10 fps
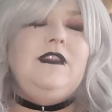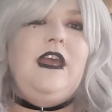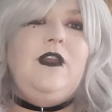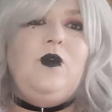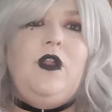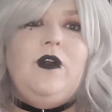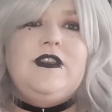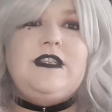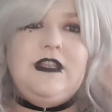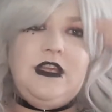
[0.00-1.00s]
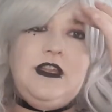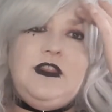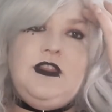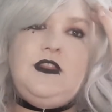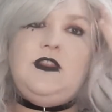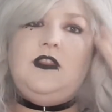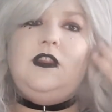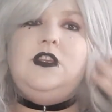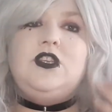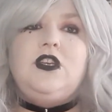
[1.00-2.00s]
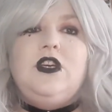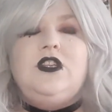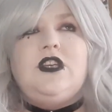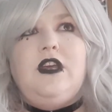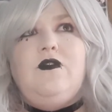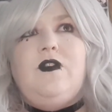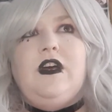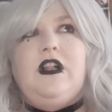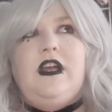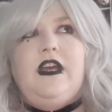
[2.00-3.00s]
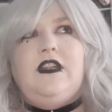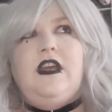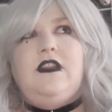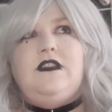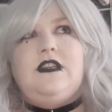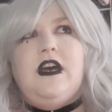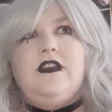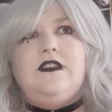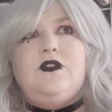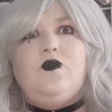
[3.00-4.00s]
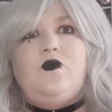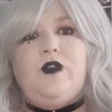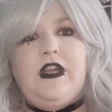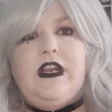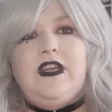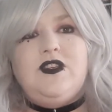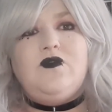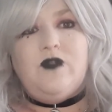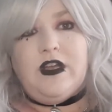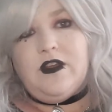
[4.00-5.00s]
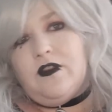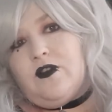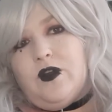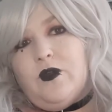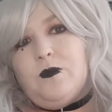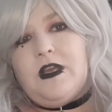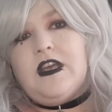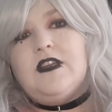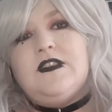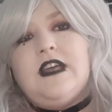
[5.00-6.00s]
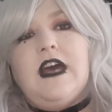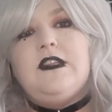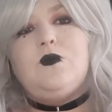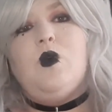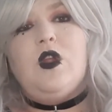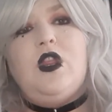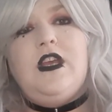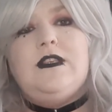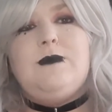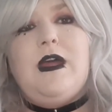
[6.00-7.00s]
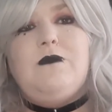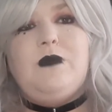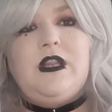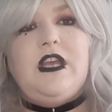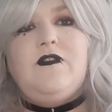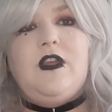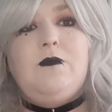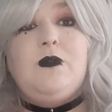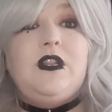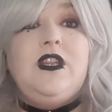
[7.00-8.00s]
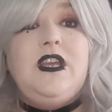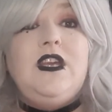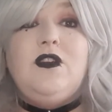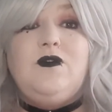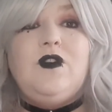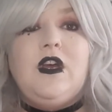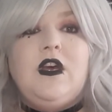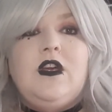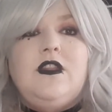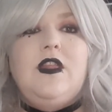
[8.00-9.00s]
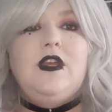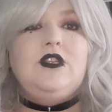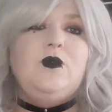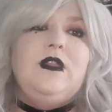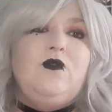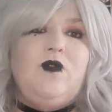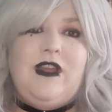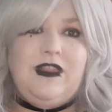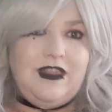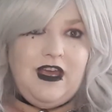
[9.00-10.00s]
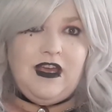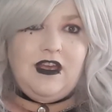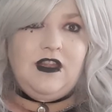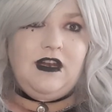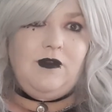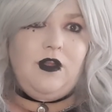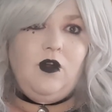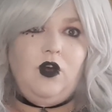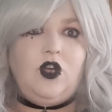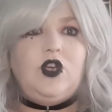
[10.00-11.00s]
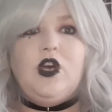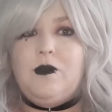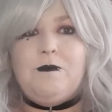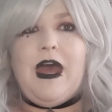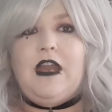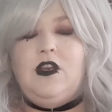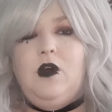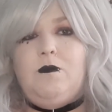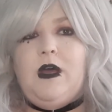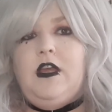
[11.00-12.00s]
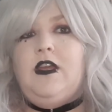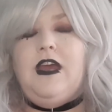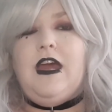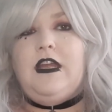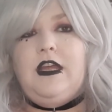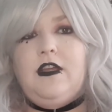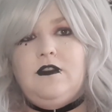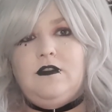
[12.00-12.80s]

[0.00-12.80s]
in all honesty, the church, I feel, it does really ring through, because that's what these men believe. They believe that they're doing the right thing. Now, they're not good men, not by any